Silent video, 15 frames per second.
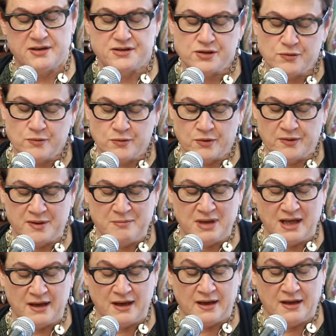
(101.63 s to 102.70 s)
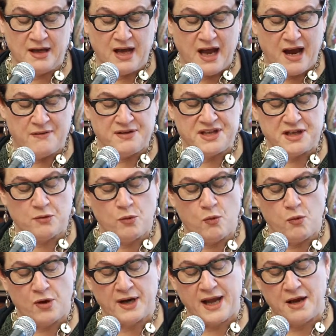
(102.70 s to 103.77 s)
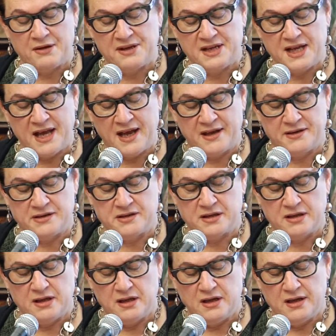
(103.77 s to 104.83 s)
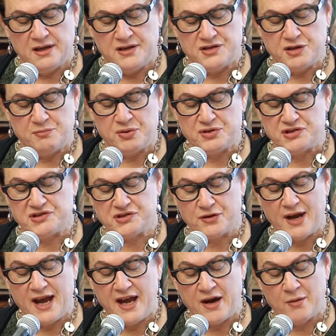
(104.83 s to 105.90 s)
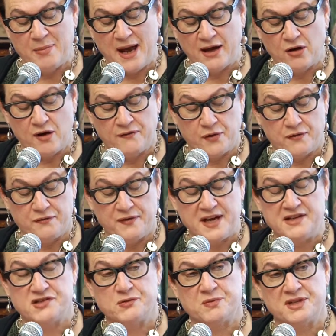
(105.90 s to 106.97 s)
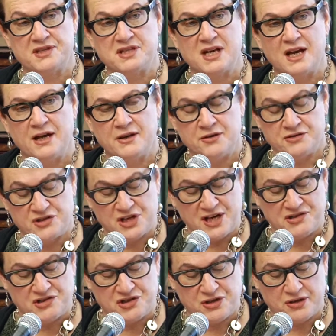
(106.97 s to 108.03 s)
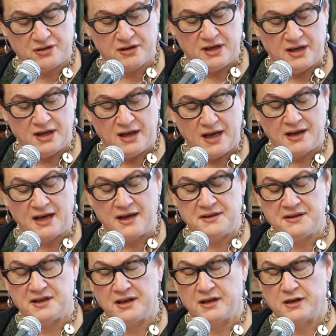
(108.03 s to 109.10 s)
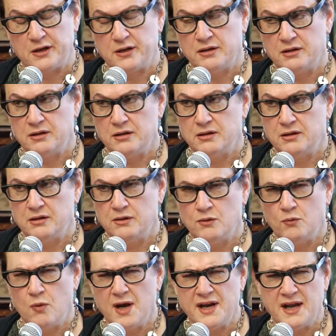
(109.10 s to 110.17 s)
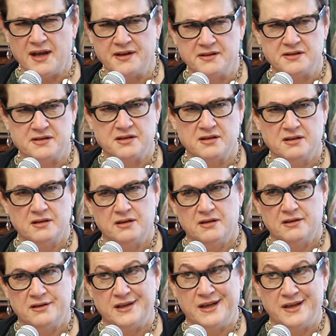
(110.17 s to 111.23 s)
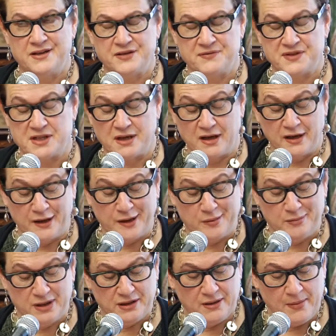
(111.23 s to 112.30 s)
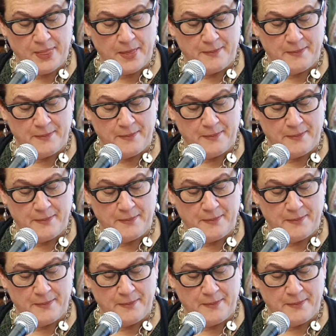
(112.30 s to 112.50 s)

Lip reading: Don't worry, Mila. Everything will work out in the end. She pushes her hair back off her face with a tired gesture, and I think, what end? The end of time?